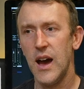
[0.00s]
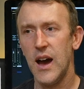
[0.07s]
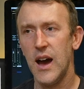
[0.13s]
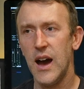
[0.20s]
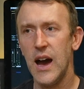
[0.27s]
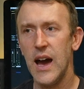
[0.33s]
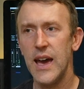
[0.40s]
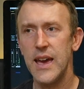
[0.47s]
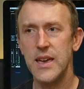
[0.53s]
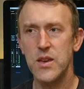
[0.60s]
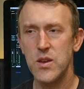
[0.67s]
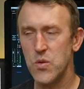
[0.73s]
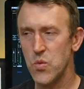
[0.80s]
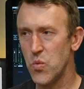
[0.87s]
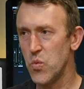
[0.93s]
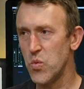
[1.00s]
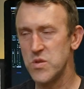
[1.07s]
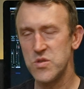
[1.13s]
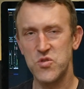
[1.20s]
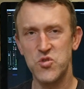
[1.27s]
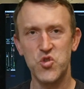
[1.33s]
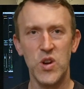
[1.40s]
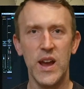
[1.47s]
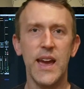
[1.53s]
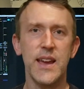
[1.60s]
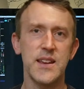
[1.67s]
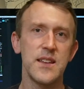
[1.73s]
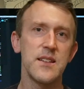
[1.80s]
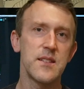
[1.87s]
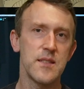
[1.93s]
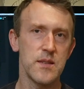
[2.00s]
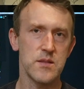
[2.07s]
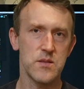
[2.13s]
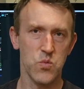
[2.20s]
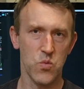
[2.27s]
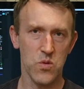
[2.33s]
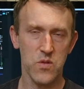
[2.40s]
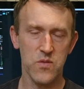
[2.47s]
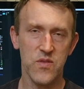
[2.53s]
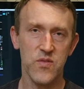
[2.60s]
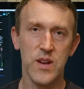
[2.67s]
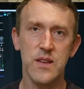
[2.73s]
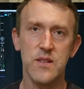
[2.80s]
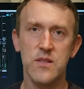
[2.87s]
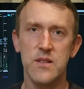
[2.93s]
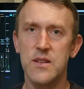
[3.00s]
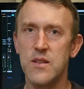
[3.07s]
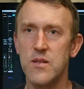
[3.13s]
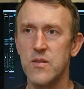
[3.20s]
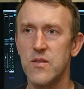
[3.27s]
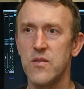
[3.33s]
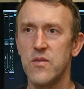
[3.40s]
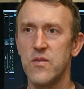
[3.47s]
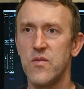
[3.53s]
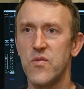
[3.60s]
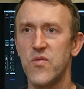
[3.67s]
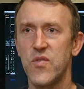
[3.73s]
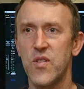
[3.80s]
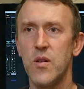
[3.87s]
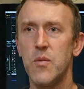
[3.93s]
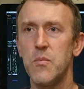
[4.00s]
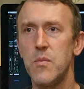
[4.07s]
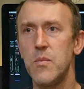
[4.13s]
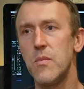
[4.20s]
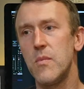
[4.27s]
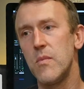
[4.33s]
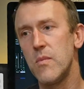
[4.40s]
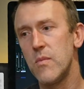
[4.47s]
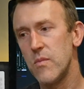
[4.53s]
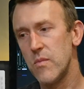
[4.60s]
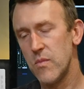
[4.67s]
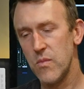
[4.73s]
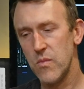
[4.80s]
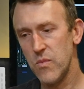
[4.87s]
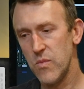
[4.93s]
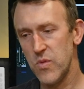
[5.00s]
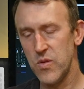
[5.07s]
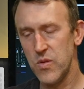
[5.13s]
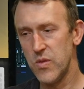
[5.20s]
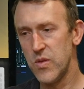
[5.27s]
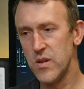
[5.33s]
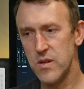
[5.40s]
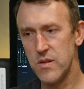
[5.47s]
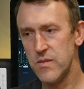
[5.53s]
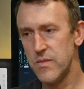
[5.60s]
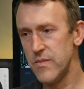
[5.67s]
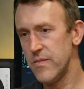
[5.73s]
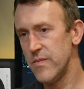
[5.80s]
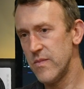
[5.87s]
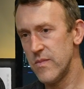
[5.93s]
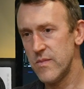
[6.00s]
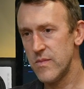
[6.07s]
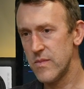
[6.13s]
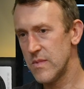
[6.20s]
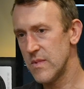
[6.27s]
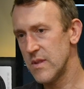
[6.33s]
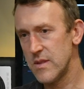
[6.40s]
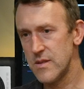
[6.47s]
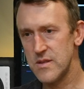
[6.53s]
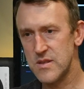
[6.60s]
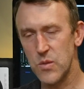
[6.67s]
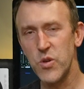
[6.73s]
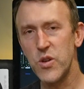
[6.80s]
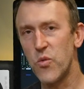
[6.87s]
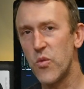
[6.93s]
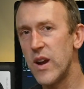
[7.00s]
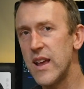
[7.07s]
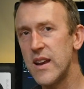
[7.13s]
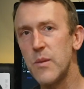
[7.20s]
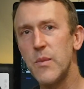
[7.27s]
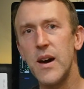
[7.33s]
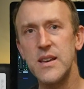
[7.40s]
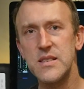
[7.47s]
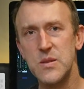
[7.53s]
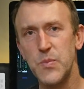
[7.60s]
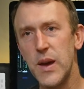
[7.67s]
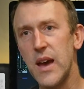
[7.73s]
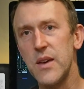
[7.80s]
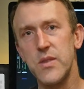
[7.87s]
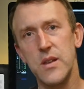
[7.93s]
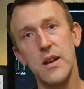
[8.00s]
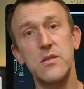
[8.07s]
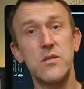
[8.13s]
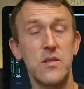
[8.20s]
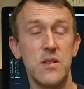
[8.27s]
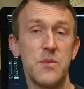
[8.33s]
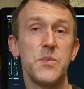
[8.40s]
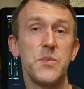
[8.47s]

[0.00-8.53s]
I was dragged into this world, frankly, from the somewhat randomized path that I took in